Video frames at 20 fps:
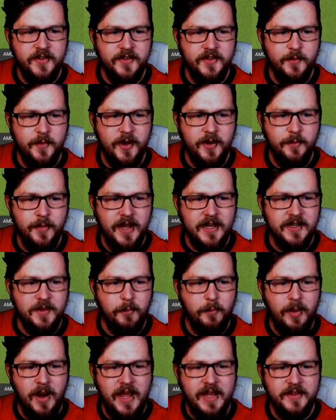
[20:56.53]
Simon back to
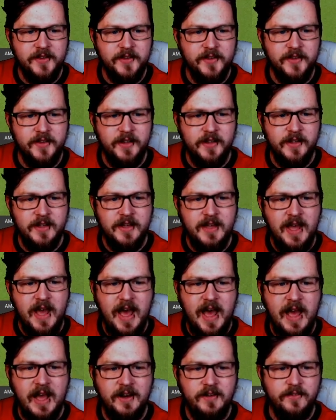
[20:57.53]
Blas.
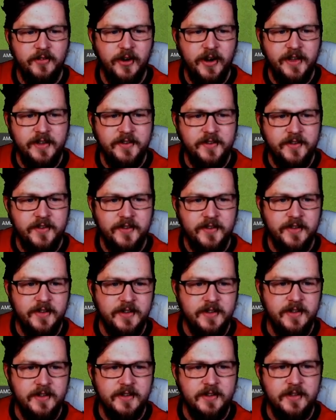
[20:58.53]
Alvarez.
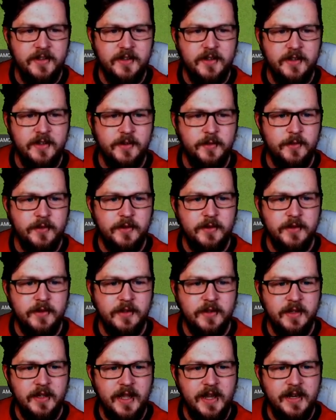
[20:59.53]

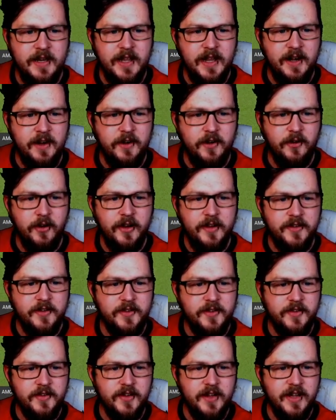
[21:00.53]
Can he get it across?